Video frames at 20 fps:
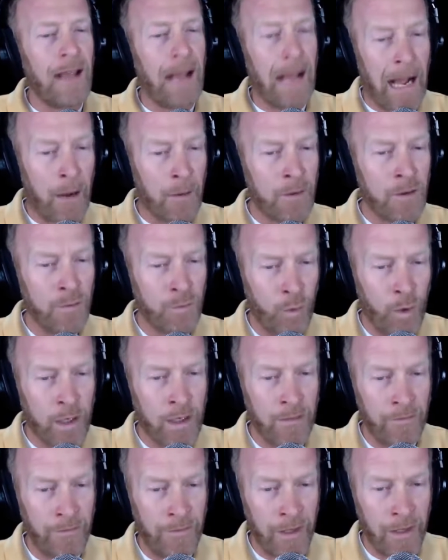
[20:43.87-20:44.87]
Out of
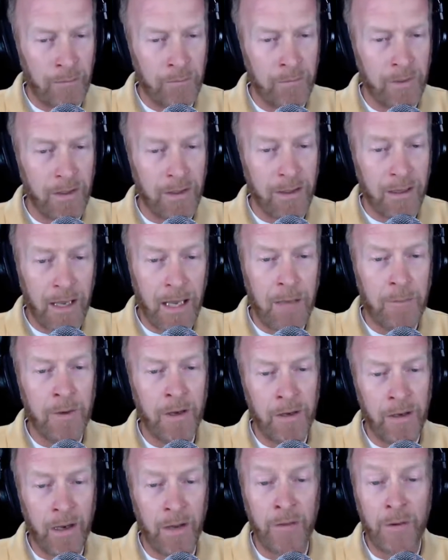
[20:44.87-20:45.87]
one of them came
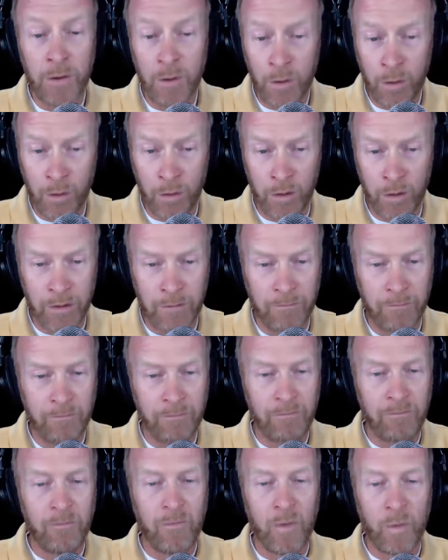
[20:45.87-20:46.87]
another horn,
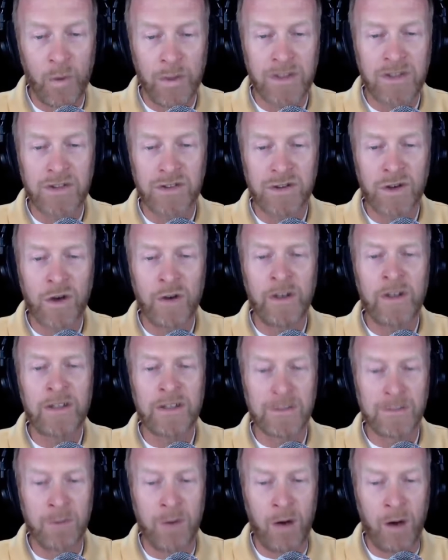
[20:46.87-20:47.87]
which started
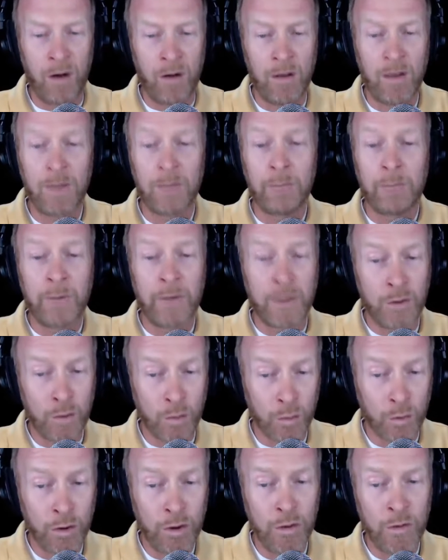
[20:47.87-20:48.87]
small, but
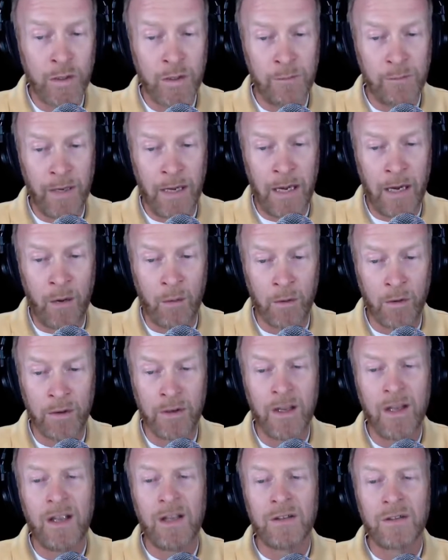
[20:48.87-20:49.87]
grew in power
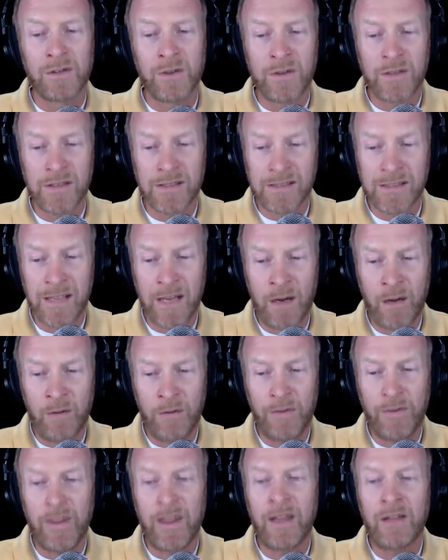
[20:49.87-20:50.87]
to the
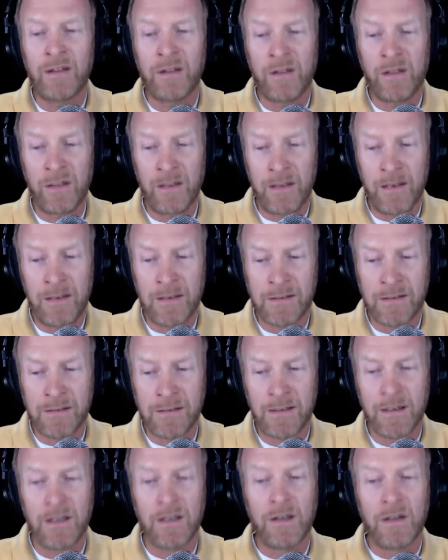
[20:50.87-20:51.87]
south and to the east
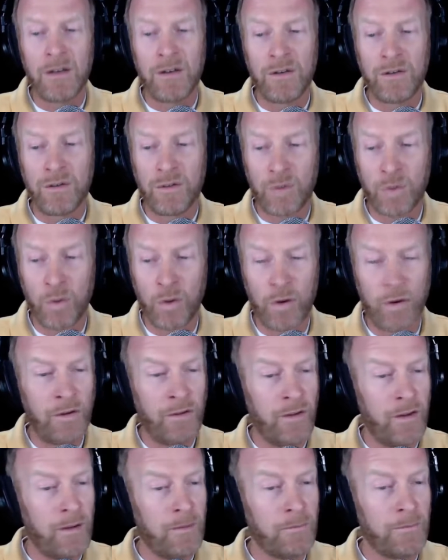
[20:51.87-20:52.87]

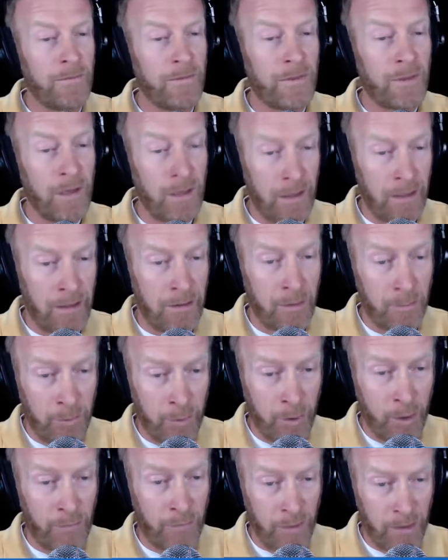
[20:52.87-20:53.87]
toward the
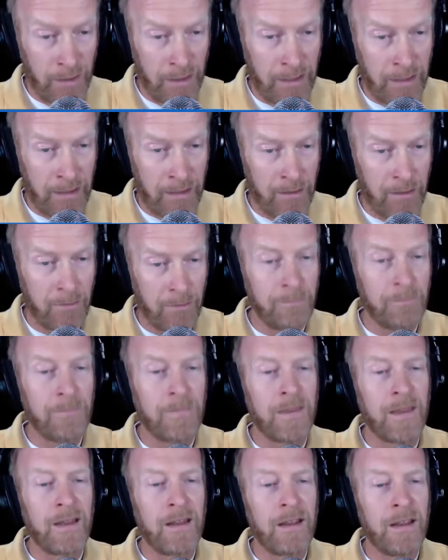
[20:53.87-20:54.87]
beautiful land.
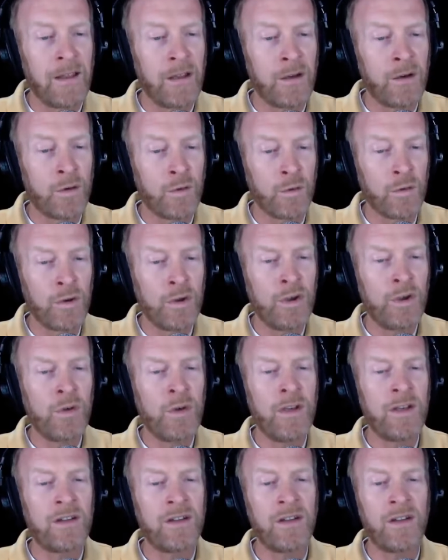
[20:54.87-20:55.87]
It grew
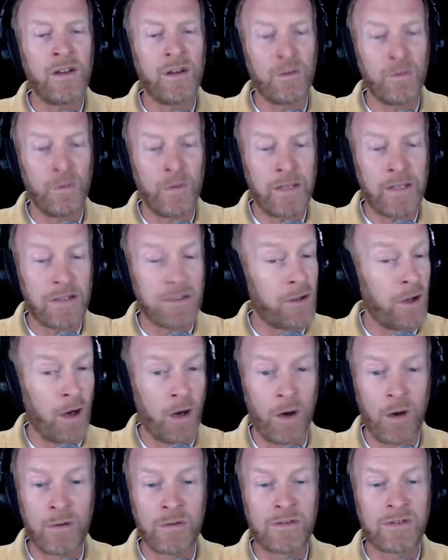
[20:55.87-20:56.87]
until it reached the
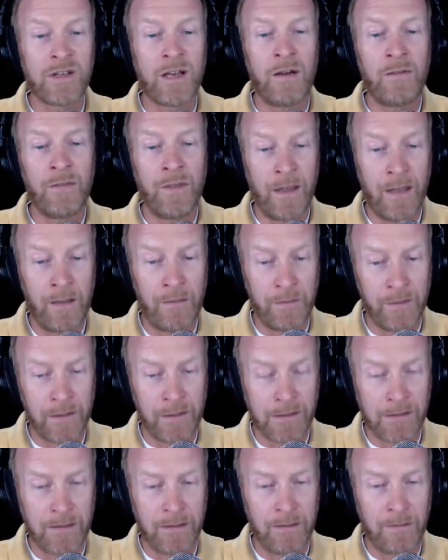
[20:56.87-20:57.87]
host of the
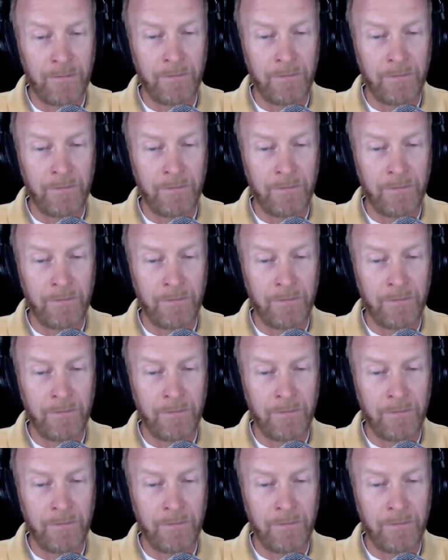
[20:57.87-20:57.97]
heavens.